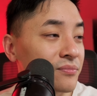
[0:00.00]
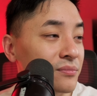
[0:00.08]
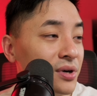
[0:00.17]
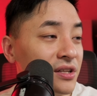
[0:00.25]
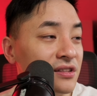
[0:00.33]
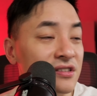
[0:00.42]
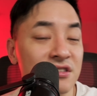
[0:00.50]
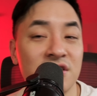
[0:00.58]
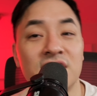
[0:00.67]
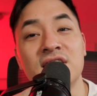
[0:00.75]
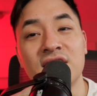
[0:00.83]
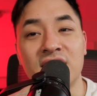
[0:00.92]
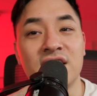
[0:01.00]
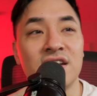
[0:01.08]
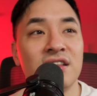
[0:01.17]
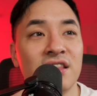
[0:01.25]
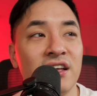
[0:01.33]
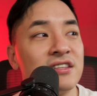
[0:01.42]
But this
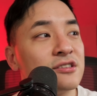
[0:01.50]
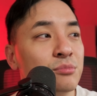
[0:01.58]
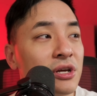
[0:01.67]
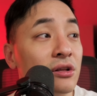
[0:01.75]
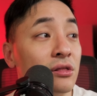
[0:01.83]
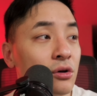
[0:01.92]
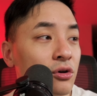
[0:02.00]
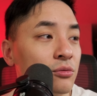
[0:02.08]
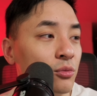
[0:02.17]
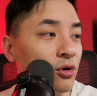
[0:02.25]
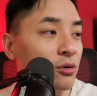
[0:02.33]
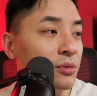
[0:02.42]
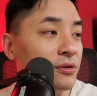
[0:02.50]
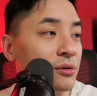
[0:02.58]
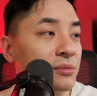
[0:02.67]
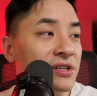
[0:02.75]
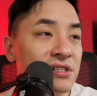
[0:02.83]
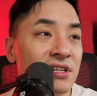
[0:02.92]
lets me learn more about them
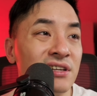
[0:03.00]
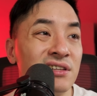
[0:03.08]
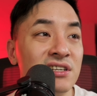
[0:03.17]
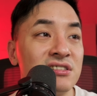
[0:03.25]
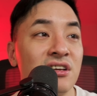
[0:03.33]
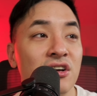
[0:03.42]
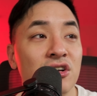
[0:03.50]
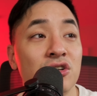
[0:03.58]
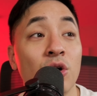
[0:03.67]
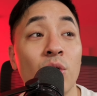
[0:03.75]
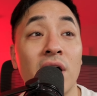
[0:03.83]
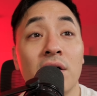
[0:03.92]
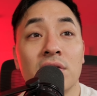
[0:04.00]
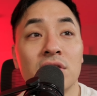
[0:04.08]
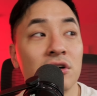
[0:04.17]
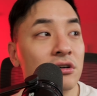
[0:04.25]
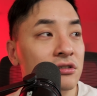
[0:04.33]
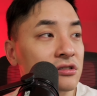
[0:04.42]
and at least know how it
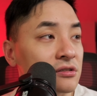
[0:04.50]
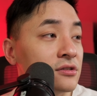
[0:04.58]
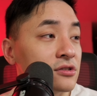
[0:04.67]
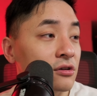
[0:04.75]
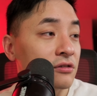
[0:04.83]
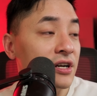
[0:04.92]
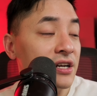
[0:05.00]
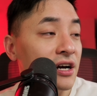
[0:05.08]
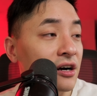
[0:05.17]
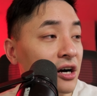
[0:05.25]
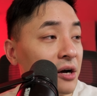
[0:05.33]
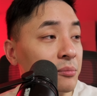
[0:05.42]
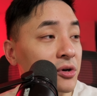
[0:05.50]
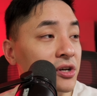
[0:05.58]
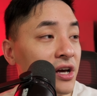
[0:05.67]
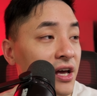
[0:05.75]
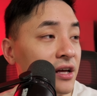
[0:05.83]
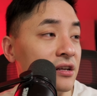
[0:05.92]
looks. So right now I'm gonna
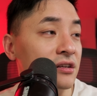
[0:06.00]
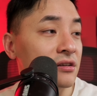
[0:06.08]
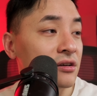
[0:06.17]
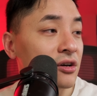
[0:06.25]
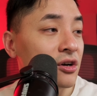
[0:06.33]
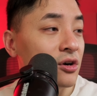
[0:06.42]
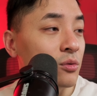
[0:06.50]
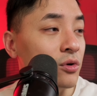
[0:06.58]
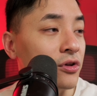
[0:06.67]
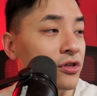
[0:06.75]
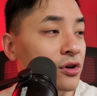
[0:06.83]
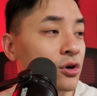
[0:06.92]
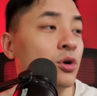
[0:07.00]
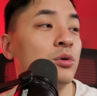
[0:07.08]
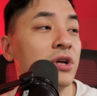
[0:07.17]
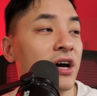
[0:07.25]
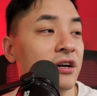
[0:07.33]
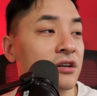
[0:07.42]
edit with
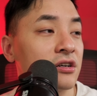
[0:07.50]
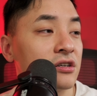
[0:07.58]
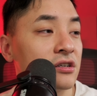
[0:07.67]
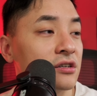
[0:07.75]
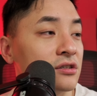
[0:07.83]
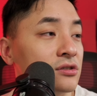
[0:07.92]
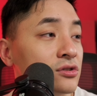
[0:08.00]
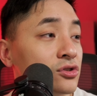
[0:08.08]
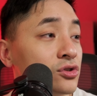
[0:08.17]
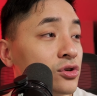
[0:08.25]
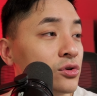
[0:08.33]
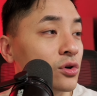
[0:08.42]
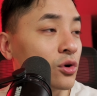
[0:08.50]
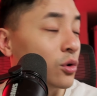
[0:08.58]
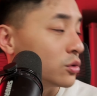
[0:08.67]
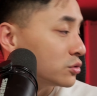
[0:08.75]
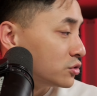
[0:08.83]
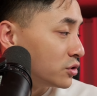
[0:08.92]
Kodak
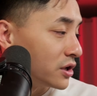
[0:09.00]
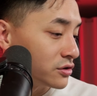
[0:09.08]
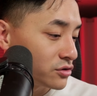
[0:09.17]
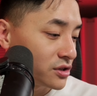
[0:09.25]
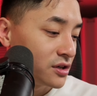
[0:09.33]
Gold 200.